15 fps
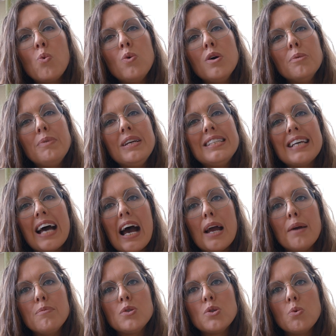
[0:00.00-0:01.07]
will be
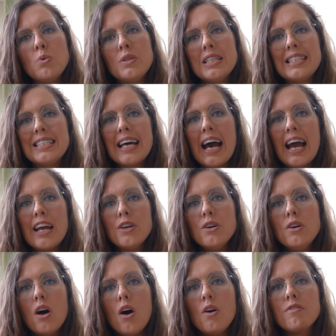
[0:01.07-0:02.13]
times when the
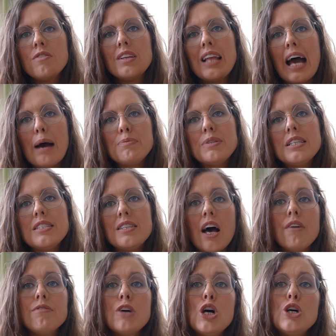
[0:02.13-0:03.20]
title overlaps
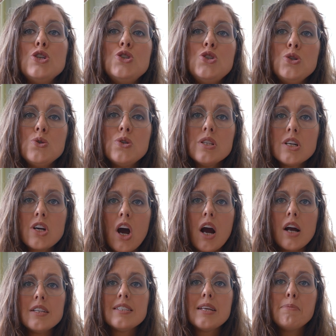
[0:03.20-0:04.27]
itself due to the
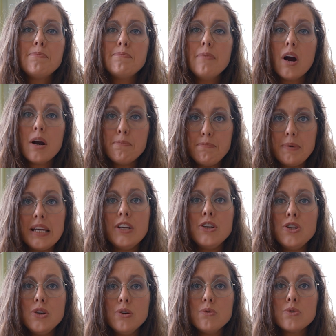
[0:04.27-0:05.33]
cards that are
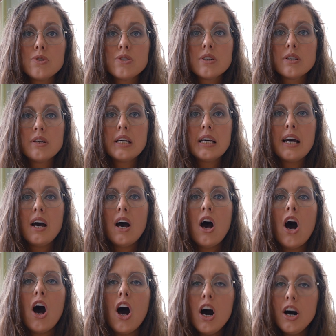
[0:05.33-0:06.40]
being used.
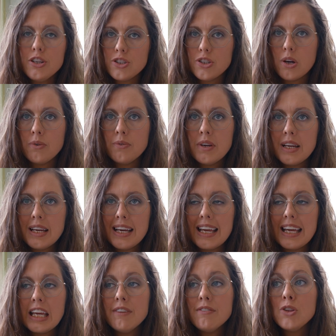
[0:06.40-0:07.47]
Also,
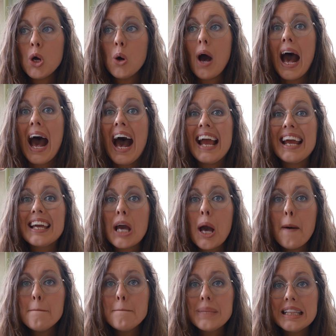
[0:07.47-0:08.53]
even though I
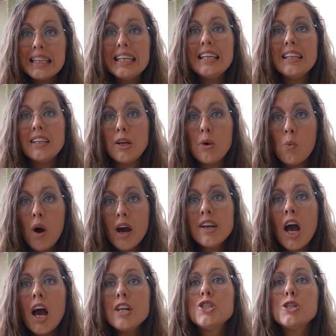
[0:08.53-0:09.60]
completely
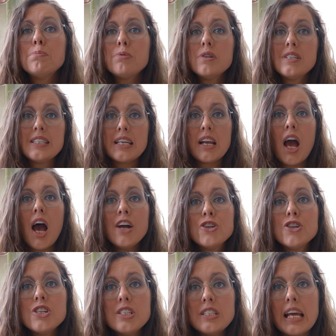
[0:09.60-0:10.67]
100%
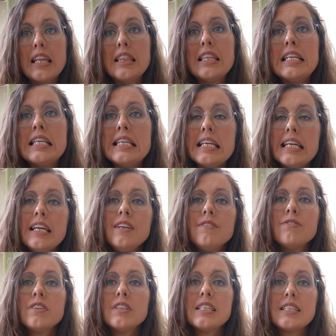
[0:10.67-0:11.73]
understand the need
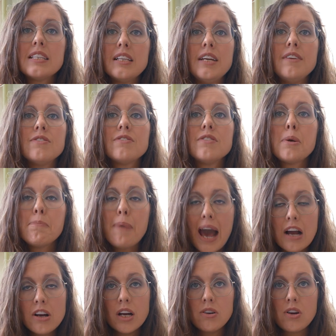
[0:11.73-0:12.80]
for the sleeves for the
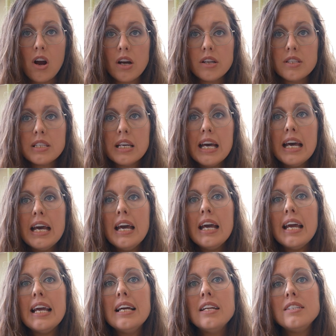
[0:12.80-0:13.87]
background cards,
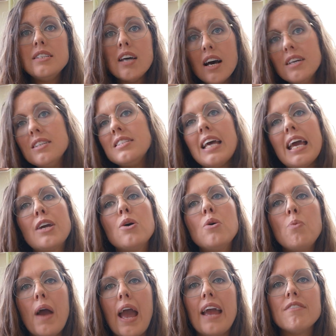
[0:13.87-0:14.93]
it does take
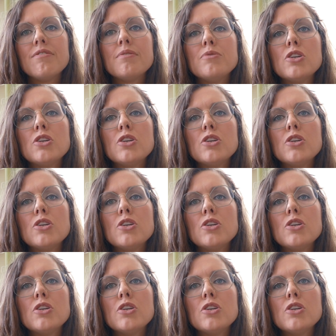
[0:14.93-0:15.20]
away from